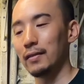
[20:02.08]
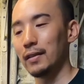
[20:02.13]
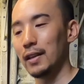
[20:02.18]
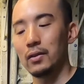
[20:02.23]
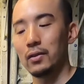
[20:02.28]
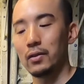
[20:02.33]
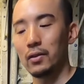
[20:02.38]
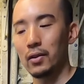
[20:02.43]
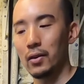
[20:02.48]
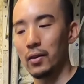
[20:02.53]

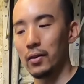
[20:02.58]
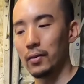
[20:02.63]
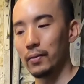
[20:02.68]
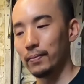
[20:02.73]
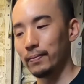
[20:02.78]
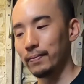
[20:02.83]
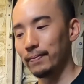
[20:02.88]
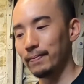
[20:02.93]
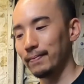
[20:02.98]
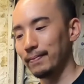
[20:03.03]
So
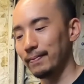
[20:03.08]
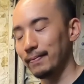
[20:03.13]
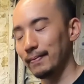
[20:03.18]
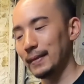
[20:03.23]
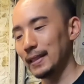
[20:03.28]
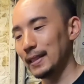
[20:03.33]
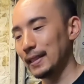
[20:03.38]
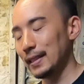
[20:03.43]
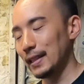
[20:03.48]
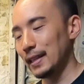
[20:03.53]

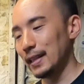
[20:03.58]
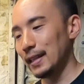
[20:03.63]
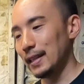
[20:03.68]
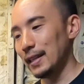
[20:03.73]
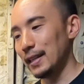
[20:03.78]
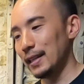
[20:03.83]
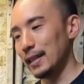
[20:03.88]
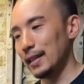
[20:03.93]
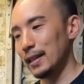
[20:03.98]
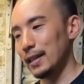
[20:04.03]

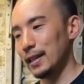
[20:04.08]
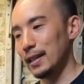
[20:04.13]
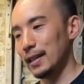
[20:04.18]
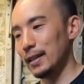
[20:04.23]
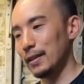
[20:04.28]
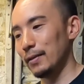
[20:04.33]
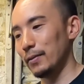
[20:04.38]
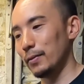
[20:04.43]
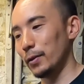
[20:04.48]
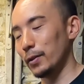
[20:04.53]

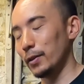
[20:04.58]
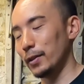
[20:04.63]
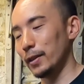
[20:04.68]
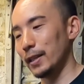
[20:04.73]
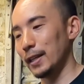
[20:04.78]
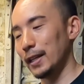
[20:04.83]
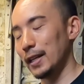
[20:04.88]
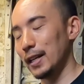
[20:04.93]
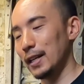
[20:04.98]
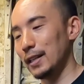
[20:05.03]

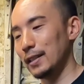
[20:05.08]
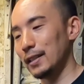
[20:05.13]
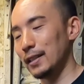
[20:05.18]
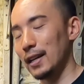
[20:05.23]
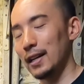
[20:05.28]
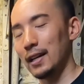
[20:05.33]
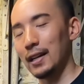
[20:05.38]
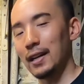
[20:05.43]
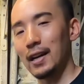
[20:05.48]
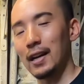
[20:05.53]
unfortunately, guys,
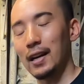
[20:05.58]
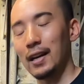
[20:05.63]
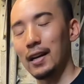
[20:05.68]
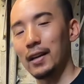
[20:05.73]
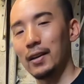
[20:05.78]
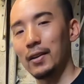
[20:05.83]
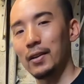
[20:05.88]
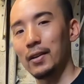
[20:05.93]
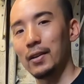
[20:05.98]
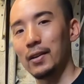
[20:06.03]

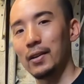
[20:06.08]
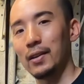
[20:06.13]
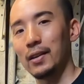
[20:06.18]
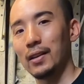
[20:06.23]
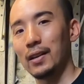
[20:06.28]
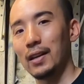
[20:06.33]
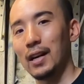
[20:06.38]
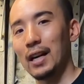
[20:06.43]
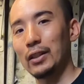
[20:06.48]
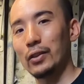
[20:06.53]
I
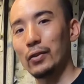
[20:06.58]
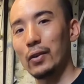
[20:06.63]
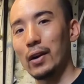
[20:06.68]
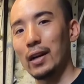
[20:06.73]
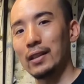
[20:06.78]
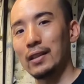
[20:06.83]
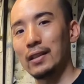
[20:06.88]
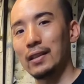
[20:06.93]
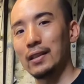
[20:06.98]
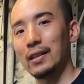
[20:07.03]

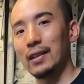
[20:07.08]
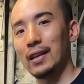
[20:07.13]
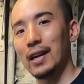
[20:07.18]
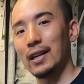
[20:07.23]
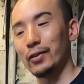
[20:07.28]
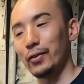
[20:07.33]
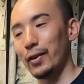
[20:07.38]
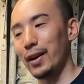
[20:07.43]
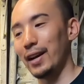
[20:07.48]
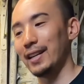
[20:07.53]
tried
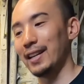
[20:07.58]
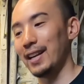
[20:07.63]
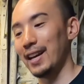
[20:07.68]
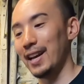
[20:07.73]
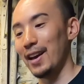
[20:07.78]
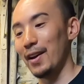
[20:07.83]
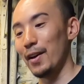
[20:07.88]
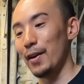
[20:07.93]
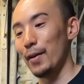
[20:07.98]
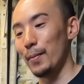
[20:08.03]

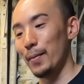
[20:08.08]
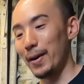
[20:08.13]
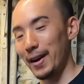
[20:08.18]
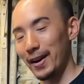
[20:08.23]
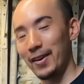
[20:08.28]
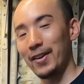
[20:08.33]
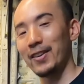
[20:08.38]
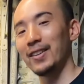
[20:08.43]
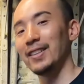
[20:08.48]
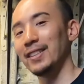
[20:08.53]
my
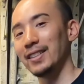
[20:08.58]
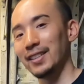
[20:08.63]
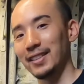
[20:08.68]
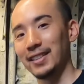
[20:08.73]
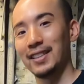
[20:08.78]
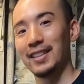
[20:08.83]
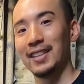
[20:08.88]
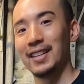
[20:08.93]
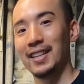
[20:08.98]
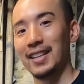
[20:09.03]

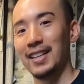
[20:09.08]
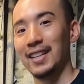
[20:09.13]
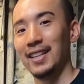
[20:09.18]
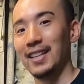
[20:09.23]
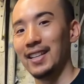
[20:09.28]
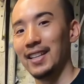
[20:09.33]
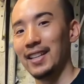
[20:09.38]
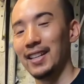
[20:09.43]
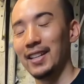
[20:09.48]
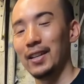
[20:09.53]
hardest
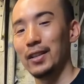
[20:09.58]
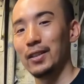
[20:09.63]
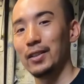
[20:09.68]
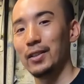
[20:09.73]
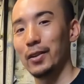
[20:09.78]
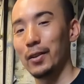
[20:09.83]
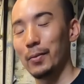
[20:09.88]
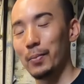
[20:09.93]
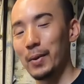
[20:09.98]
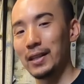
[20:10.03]

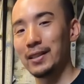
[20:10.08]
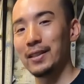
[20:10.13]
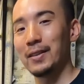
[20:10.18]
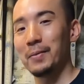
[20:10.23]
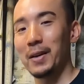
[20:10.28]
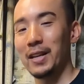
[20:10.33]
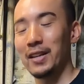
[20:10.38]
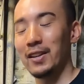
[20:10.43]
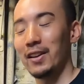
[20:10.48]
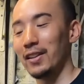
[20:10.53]
to the best of
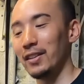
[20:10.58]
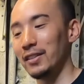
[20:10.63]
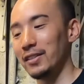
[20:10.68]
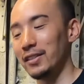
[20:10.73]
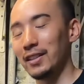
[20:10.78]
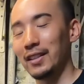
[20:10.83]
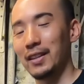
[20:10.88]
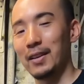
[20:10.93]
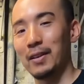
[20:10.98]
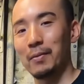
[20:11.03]
my knowledge
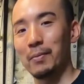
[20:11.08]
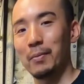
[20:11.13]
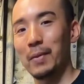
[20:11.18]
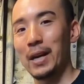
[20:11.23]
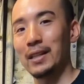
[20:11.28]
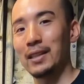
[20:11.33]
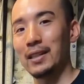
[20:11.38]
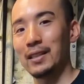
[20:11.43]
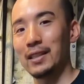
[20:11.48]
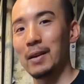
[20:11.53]
to
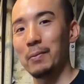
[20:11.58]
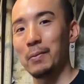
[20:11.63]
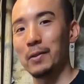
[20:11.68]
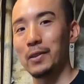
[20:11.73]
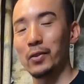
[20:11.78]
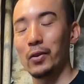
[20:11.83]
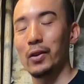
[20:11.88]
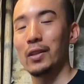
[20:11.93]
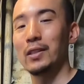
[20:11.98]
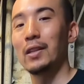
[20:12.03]
make this
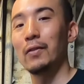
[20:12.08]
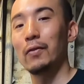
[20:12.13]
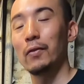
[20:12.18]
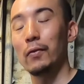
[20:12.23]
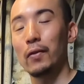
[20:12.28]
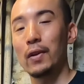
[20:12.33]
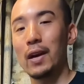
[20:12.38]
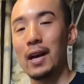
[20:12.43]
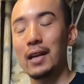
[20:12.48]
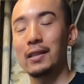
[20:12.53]
episode
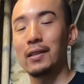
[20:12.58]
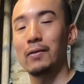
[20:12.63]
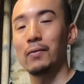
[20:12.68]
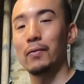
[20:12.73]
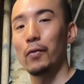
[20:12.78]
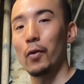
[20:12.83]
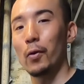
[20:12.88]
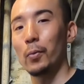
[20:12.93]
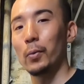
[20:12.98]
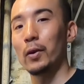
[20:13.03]
as
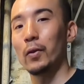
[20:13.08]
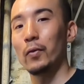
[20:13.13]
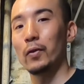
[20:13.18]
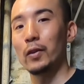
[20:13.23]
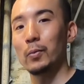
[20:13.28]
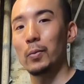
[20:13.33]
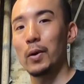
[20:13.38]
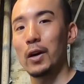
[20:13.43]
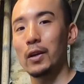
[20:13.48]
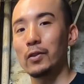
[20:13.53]
informative
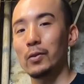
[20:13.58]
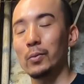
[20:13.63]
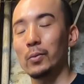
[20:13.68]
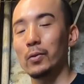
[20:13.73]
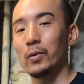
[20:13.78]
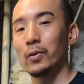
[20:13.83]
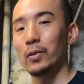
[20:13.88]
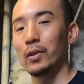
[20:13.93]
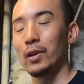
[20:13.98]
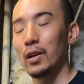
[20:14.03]
as
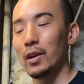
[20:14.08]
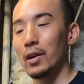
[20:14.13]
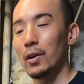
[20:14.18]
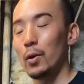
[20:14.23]
possible.